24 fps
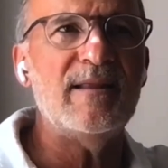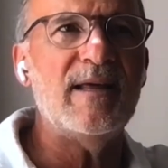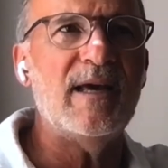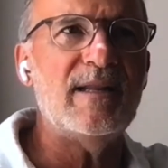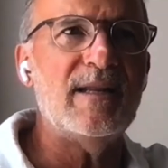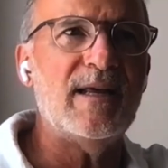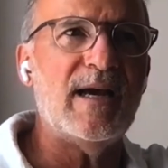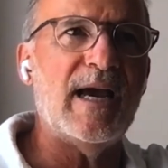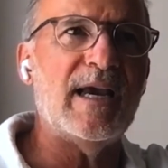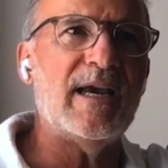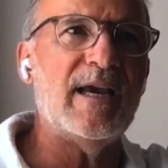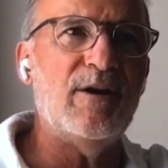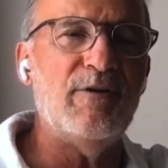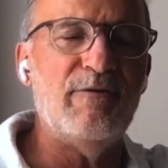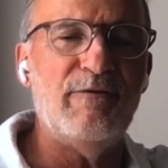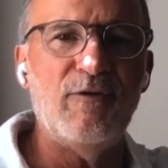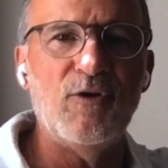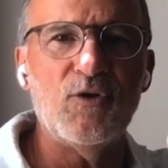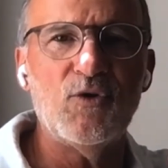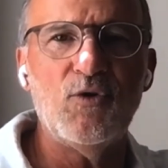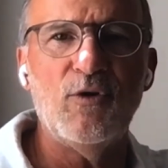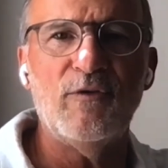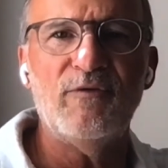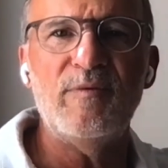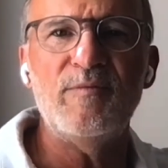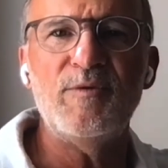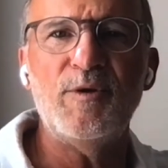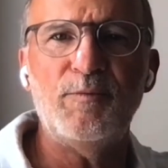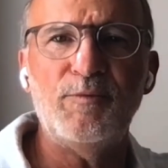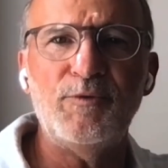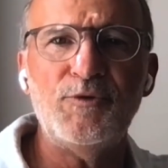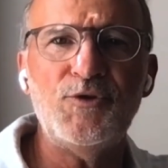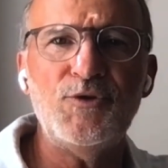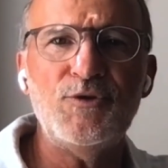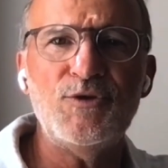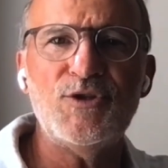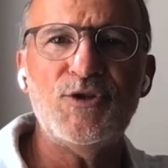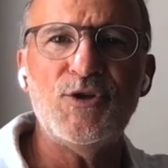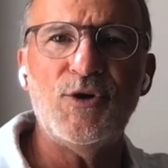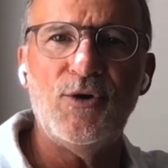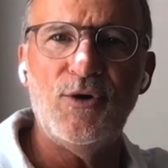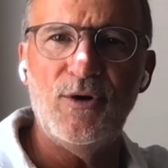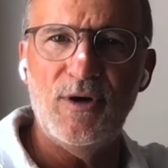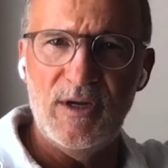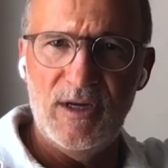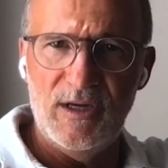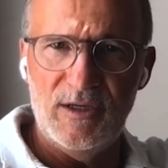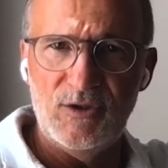then I get a phone call from the
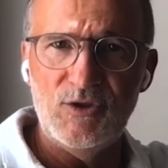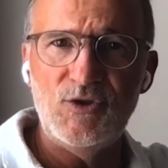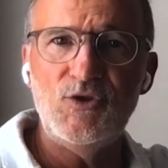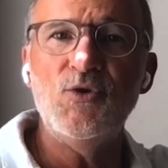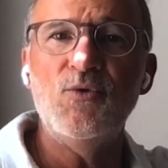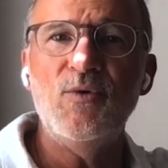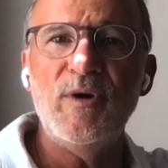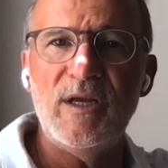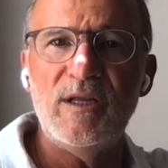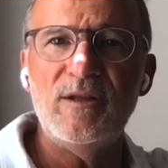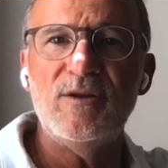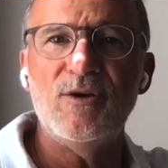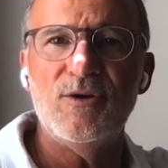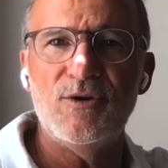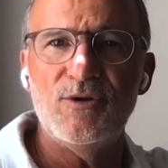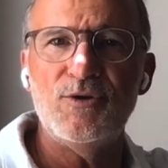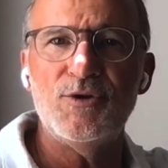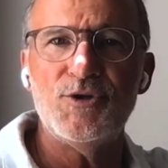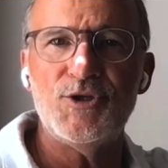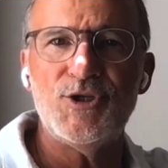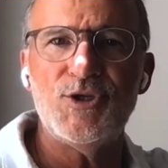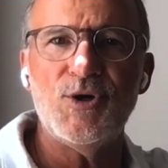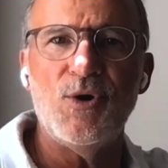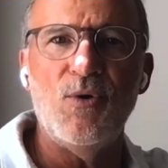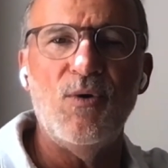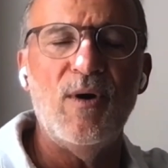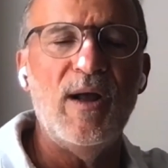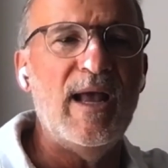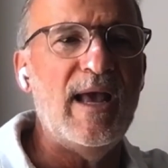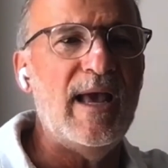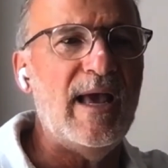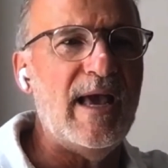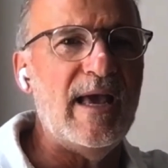producer doing the, the show.